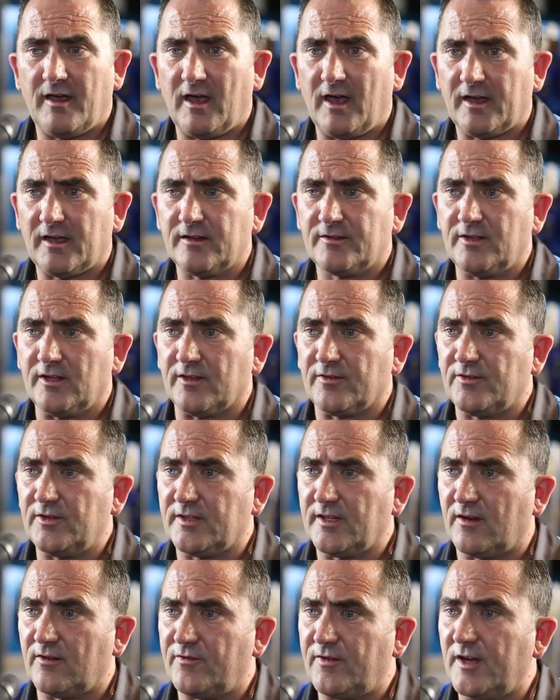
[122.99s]
I can take
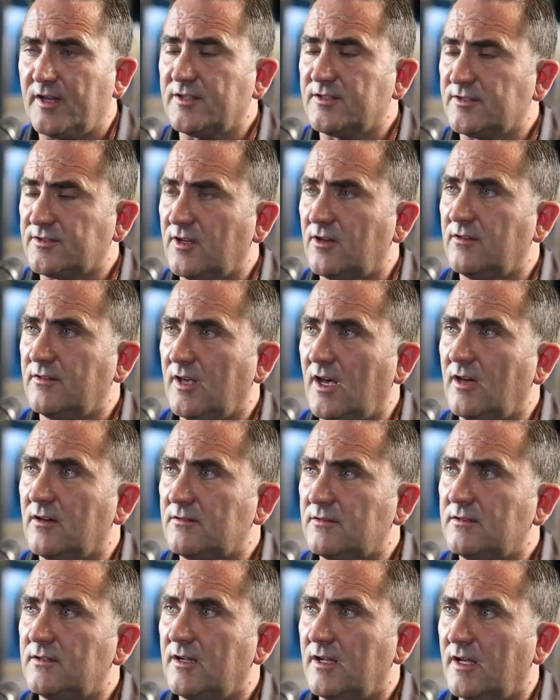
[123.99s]
three dart finishes out,
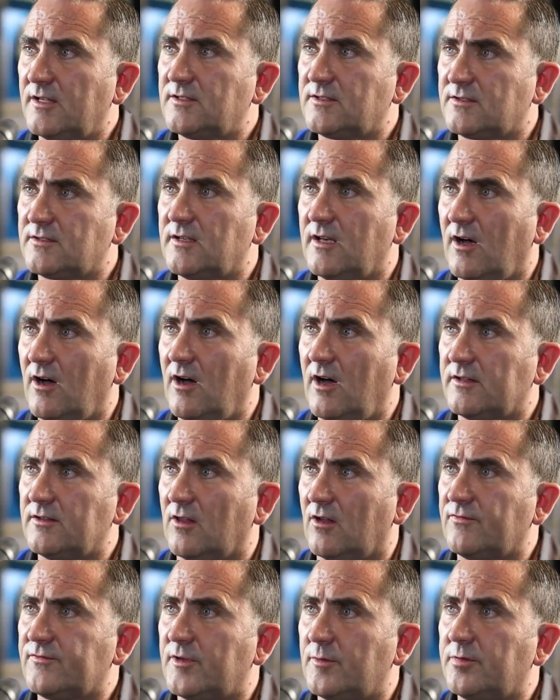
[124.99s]
yeah.
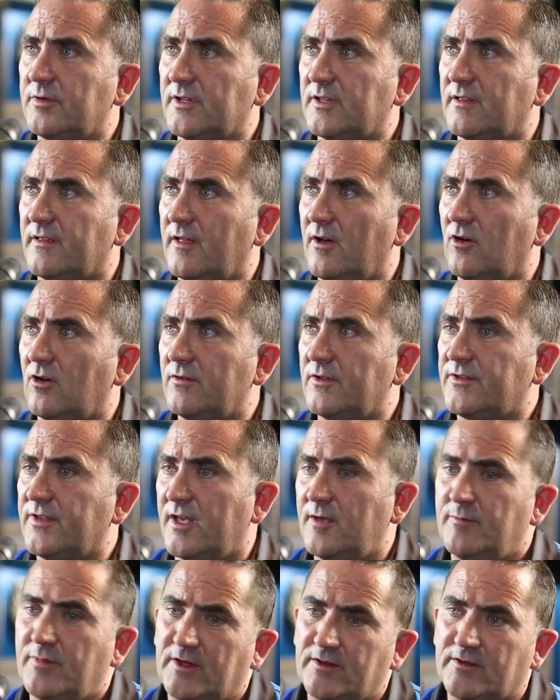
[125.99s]
I'd love to play with that all the
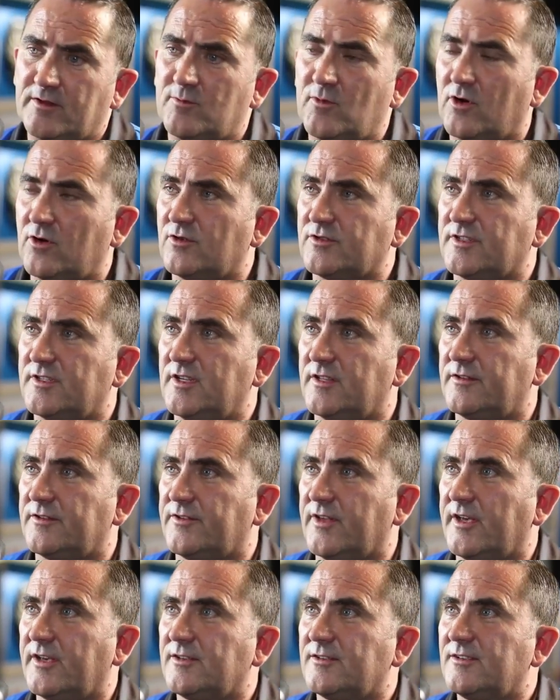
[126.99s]
time, but tomorrow's
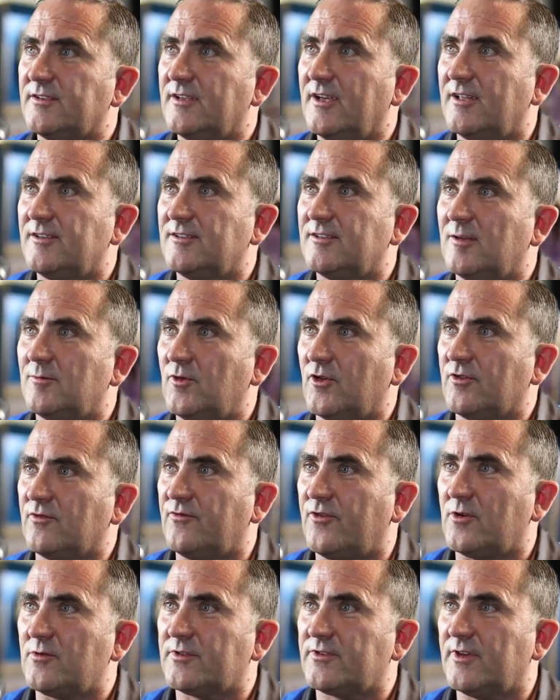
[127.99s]
another day, and I'm
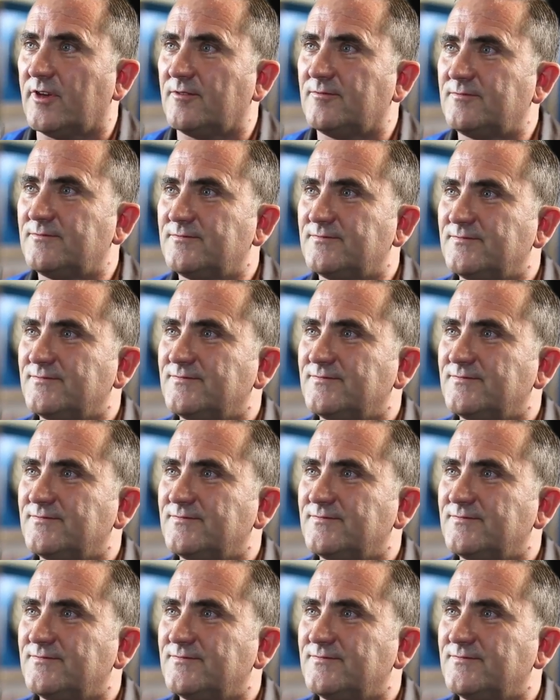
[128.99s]
looking forward to it.